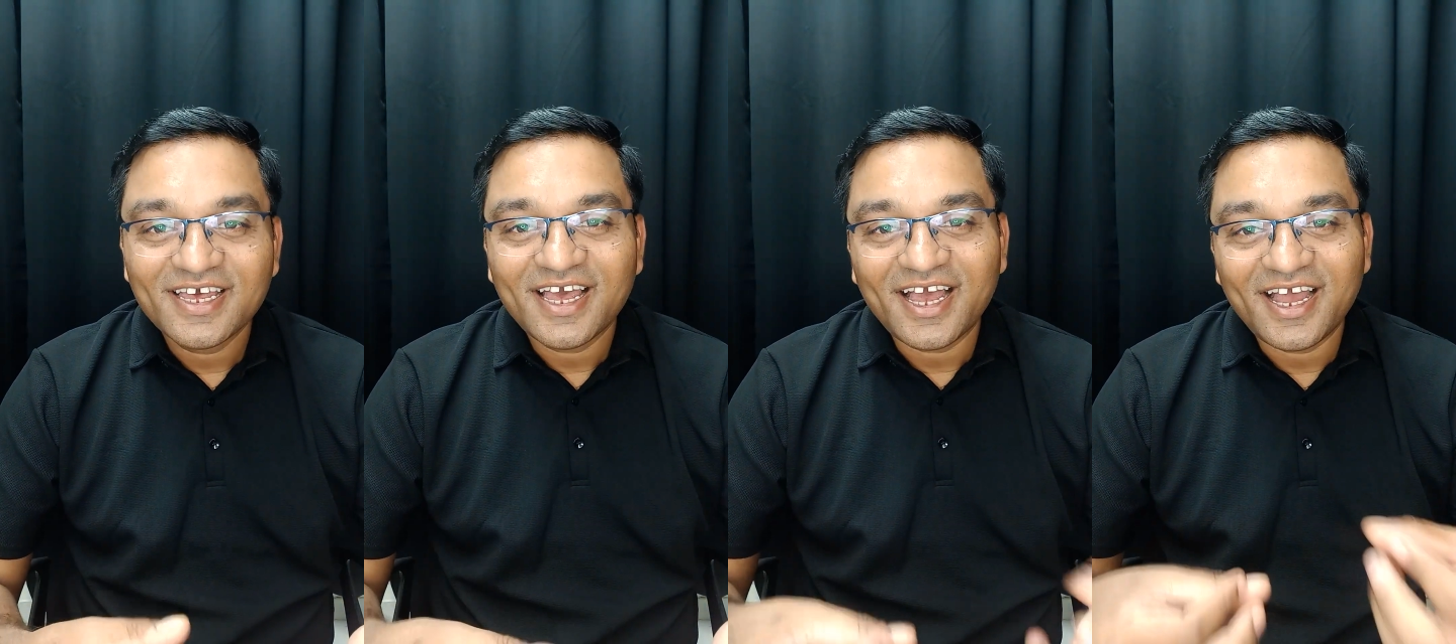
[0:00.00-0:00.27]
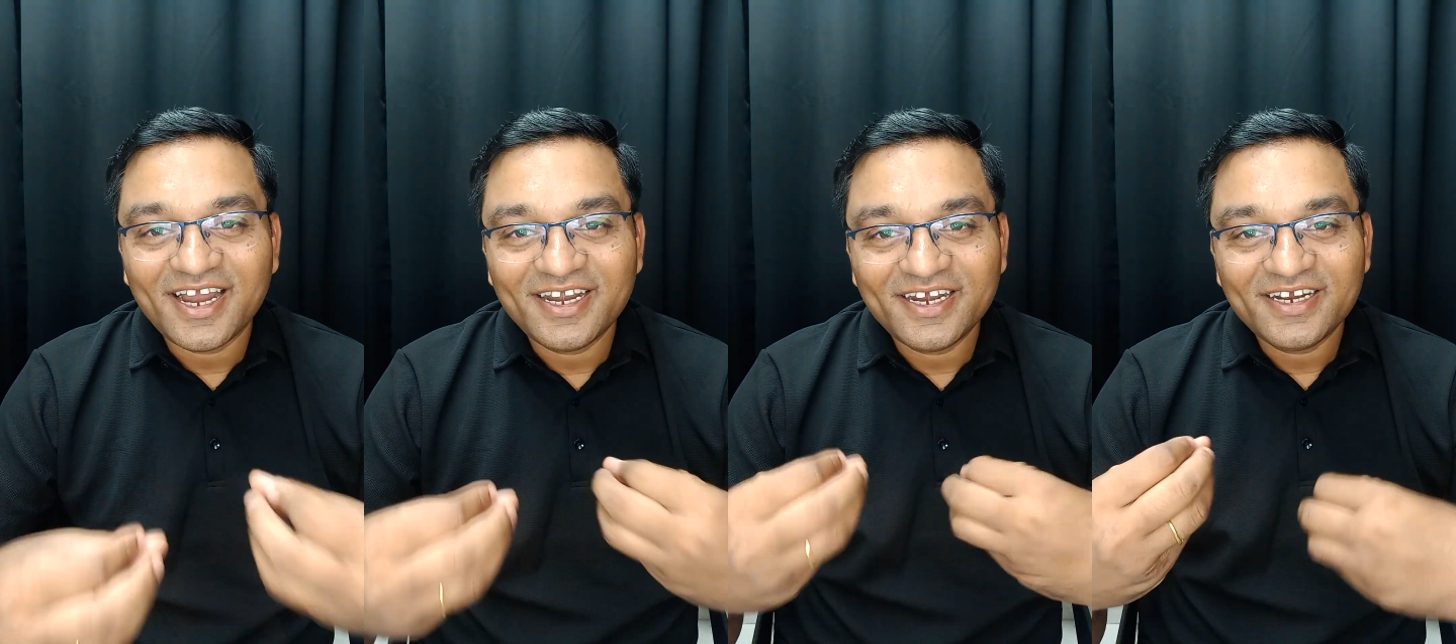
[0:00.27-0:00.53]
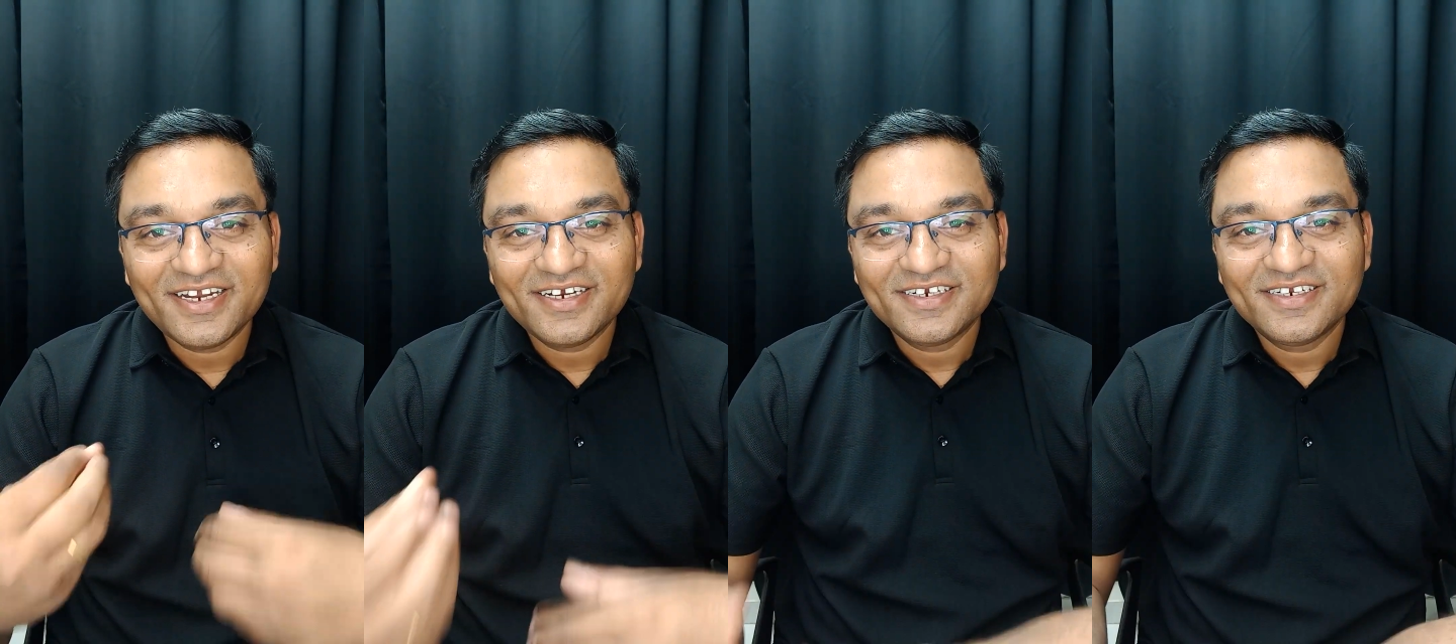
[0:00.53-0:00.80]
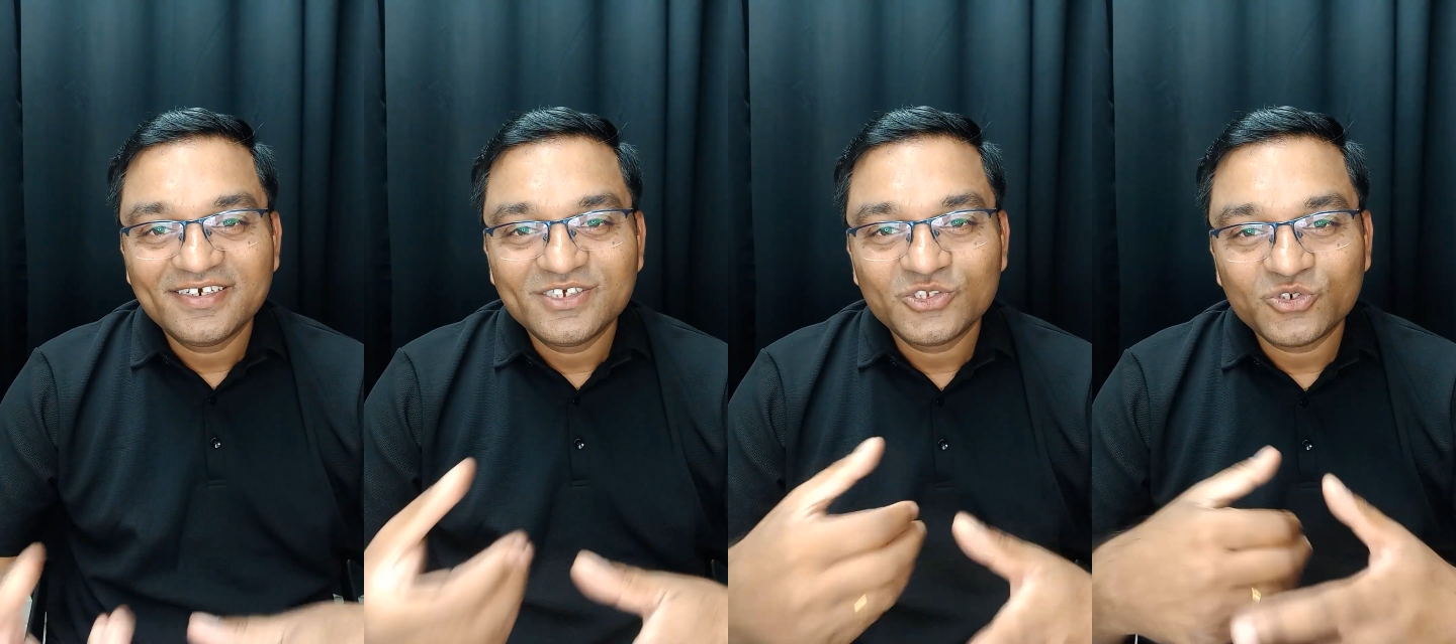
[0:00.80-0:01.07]
and
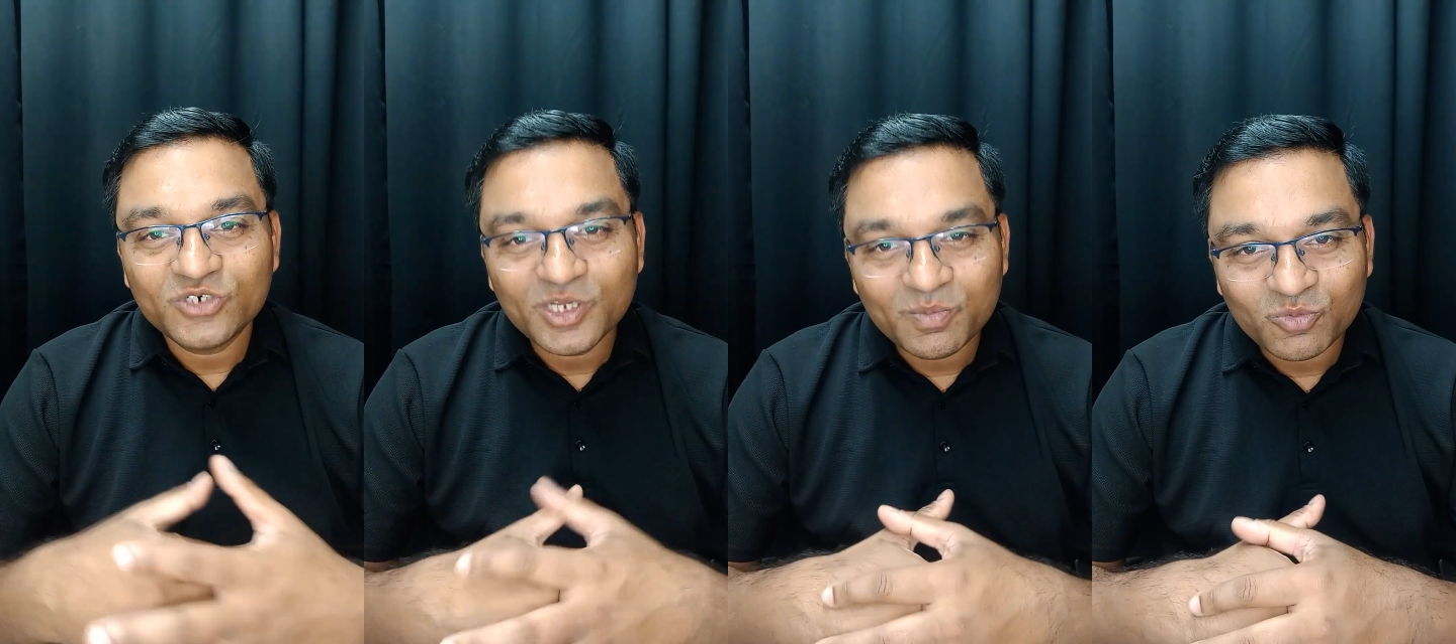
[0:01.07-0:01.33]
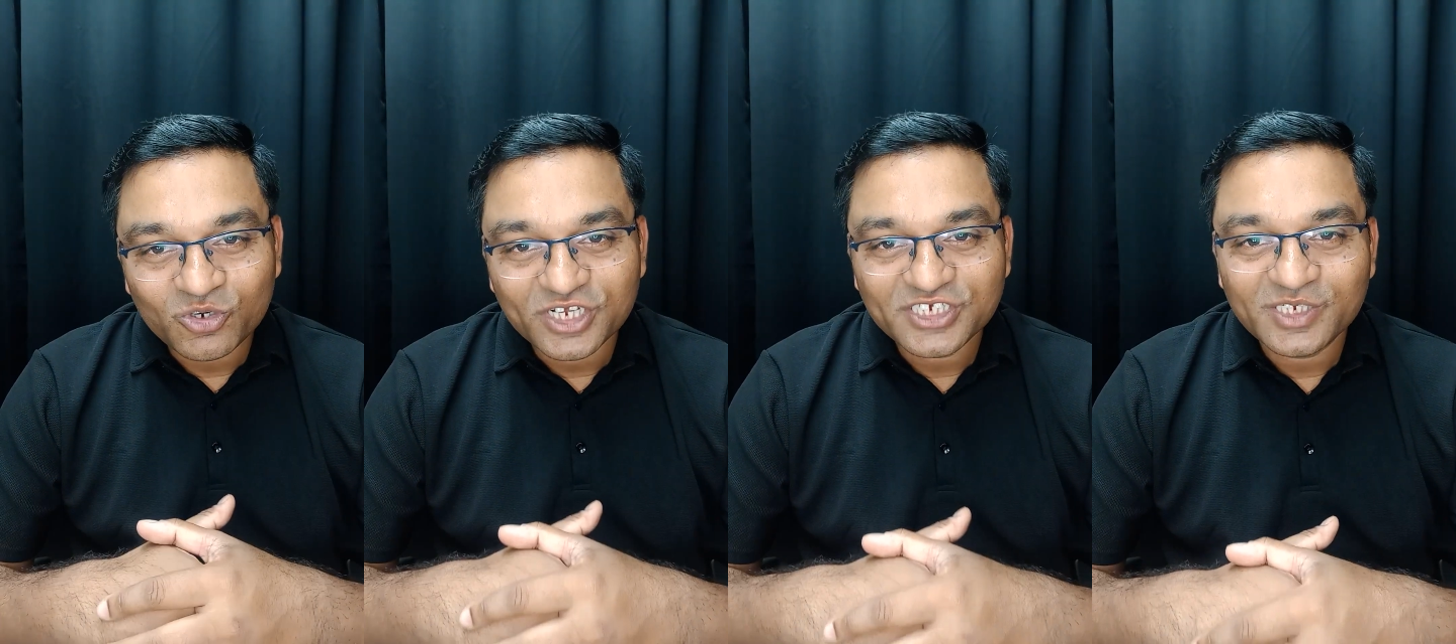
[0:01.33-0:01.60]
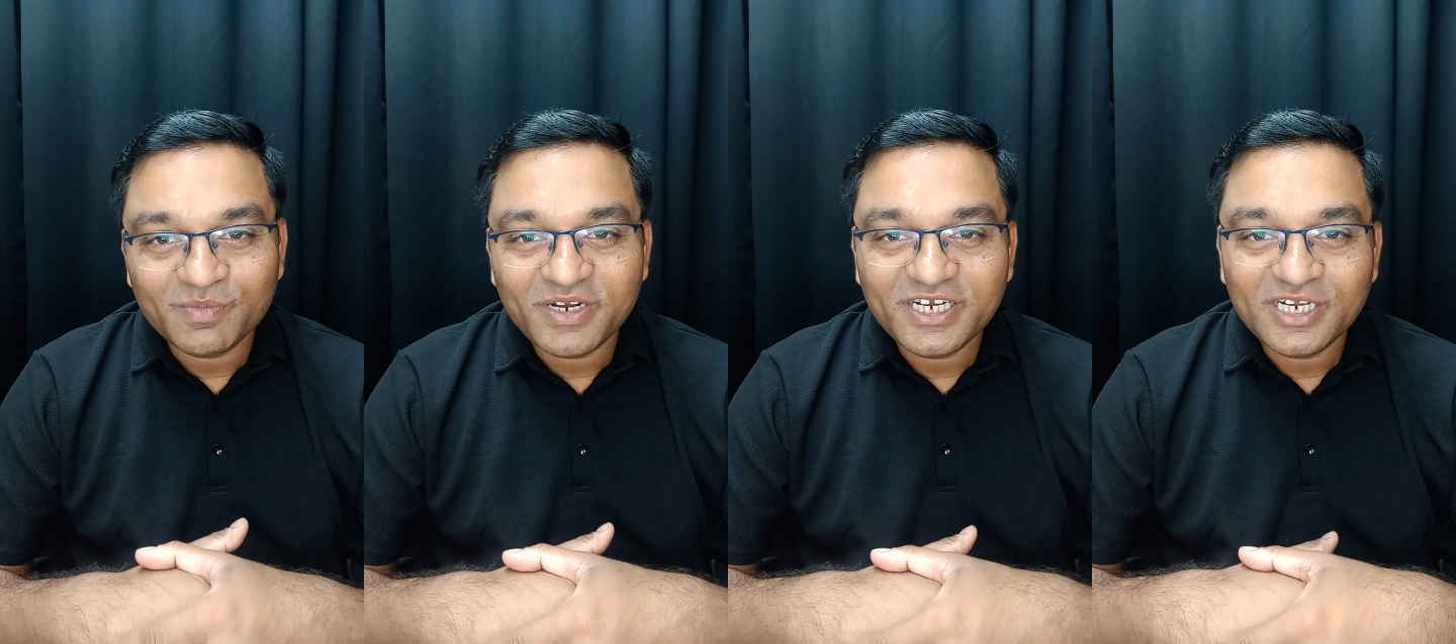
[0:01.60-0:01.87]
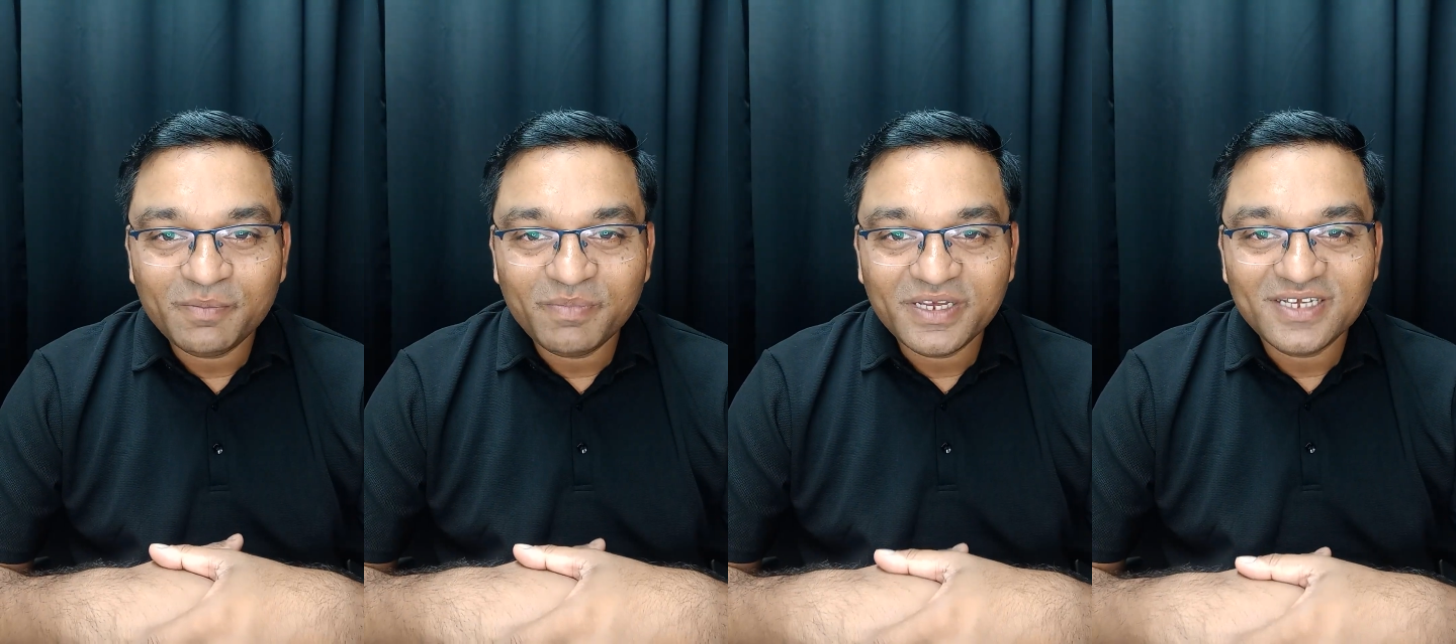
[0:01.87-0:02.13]
sodium potassium
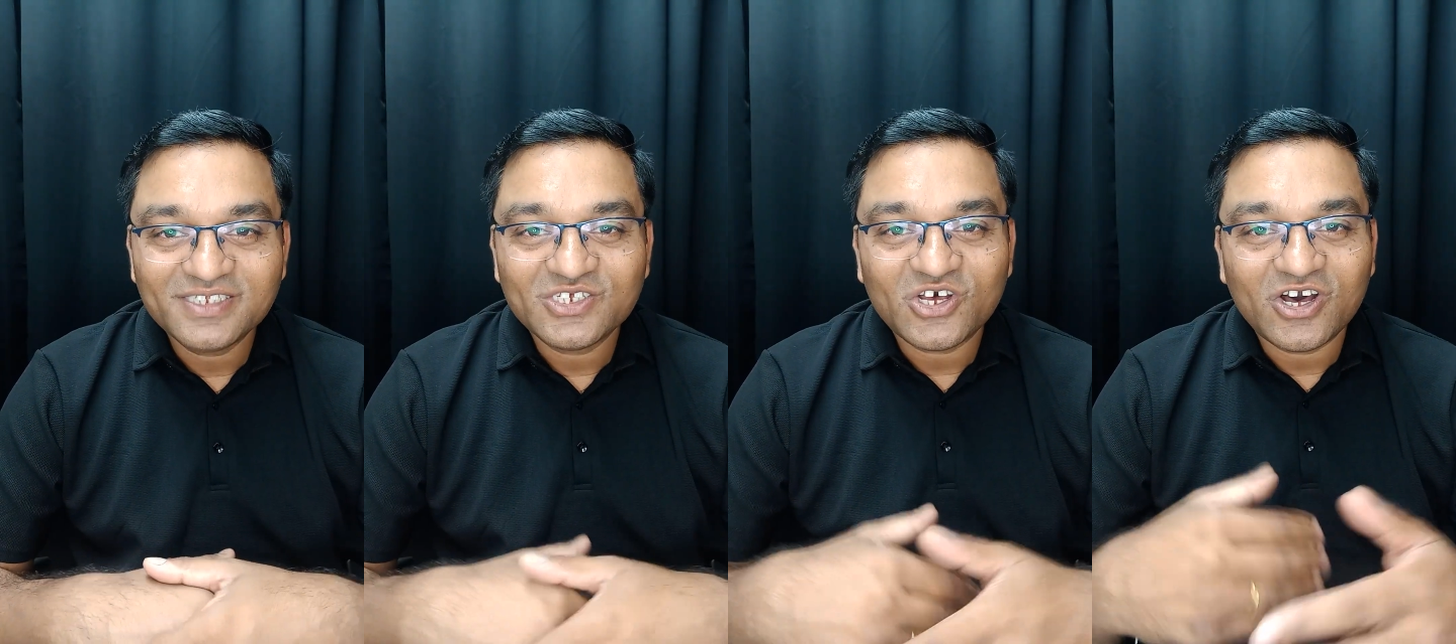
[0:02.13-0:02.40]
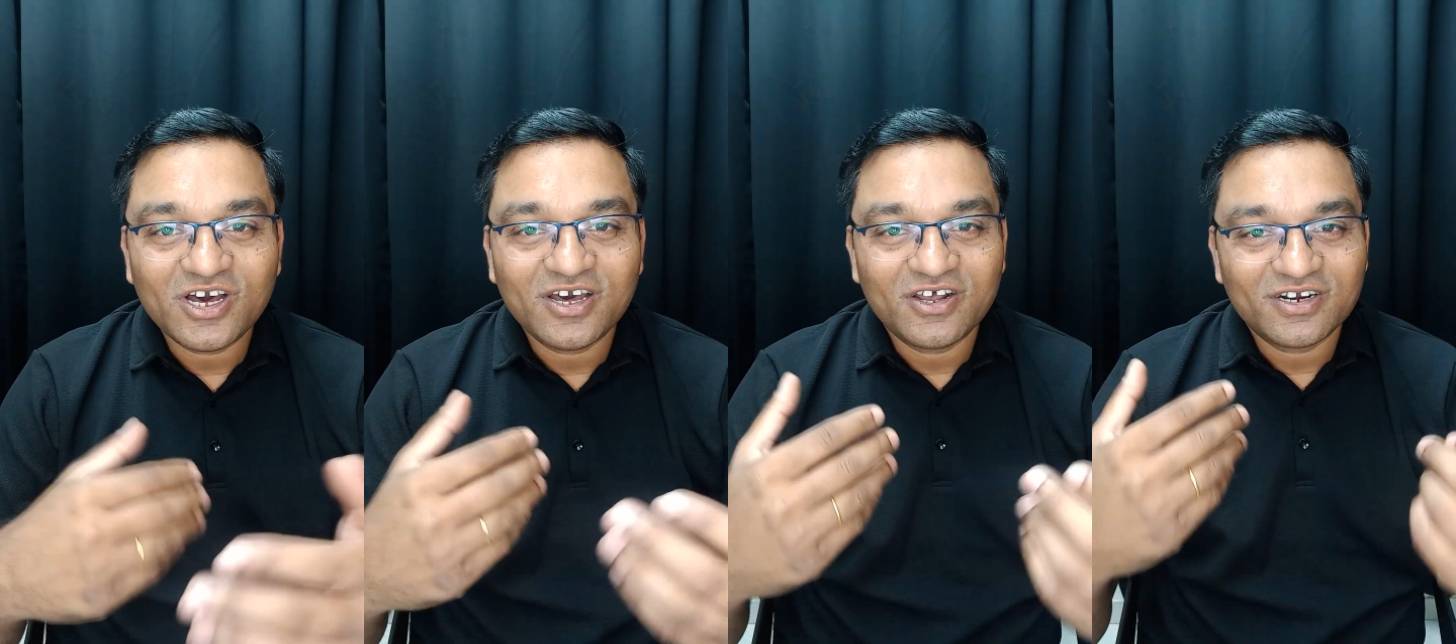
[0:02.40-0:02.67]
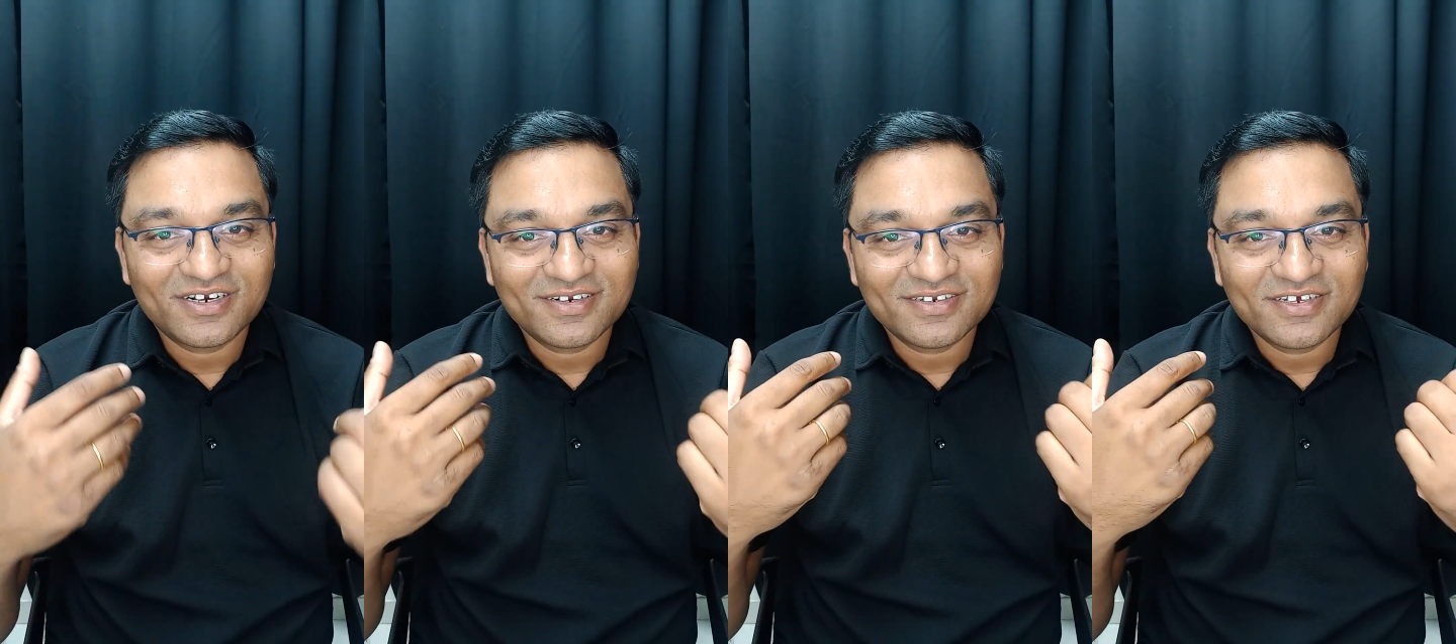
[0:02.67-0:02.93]
ATPase or